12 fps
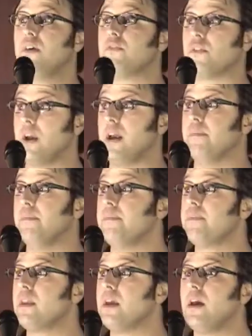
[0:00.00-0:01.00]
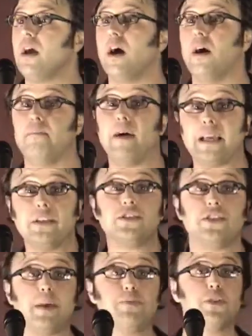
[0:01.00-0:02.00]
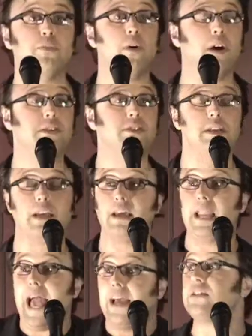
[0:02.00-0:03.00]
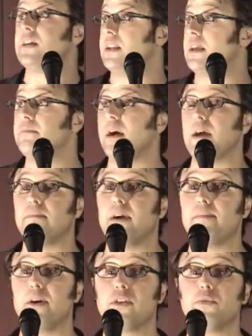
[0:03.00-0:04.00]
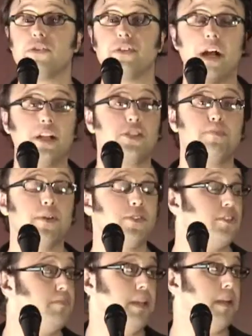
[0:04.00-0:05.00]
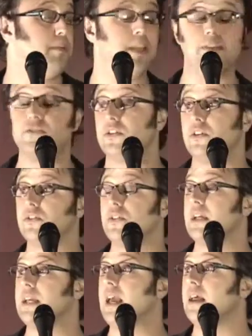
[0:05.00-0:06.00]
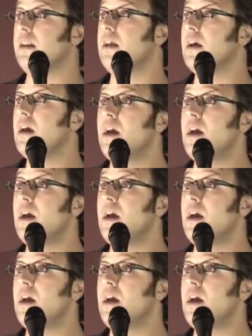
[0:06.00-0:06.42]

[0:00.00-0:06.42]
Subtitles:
for him. My conception was an accident. My mother was not supposed to be able to have children again.